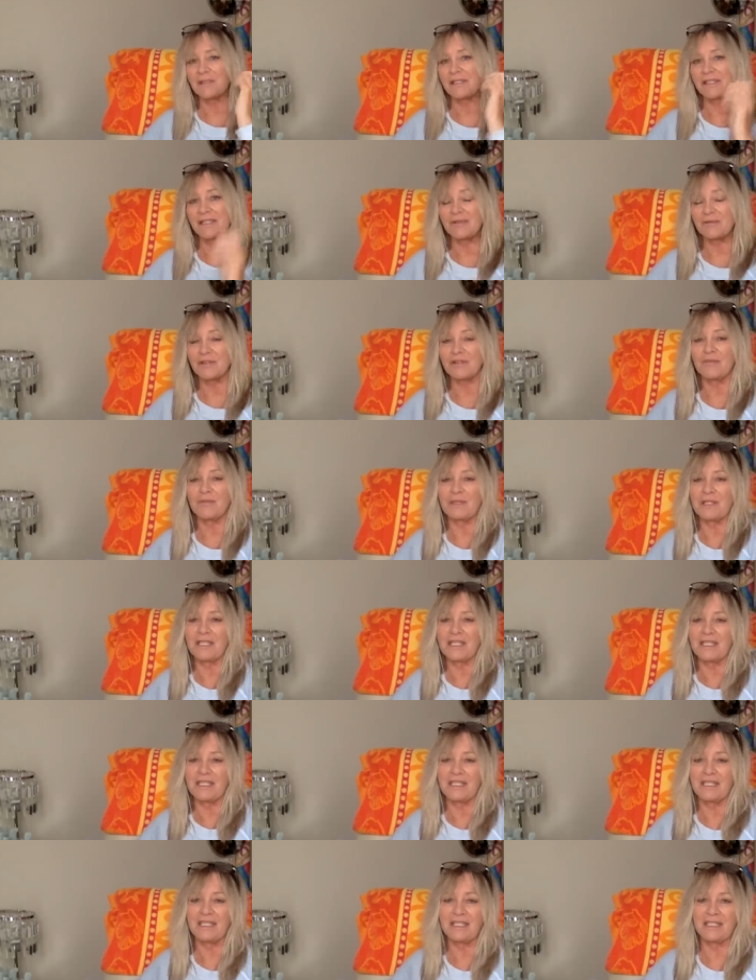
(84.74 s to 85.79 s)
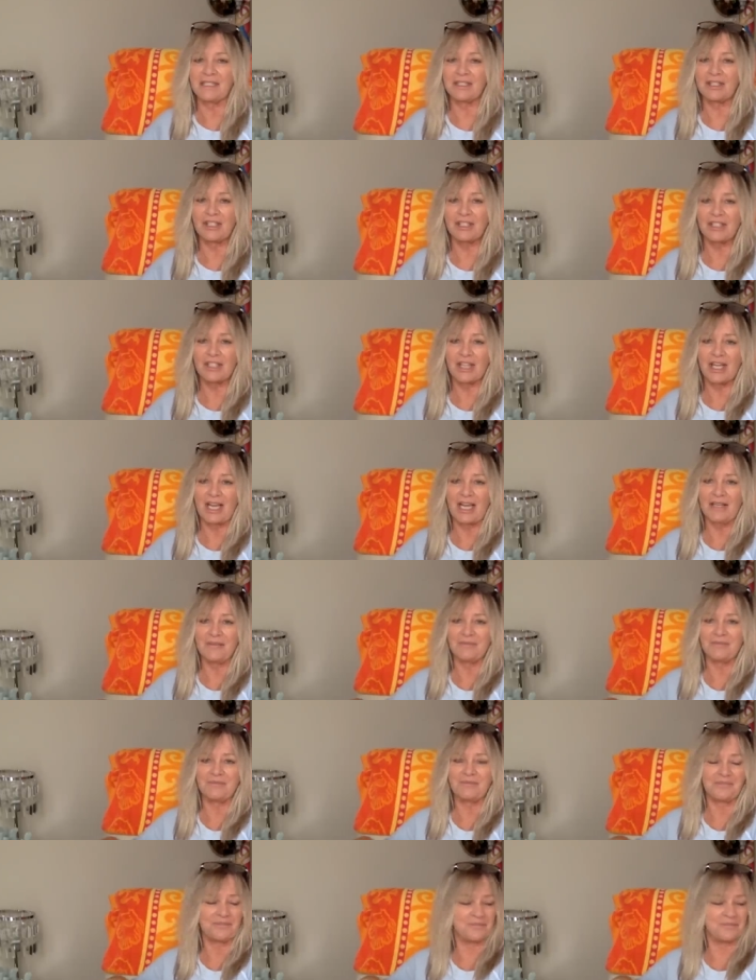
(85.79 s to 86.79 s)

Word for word: to sit with me and chit chat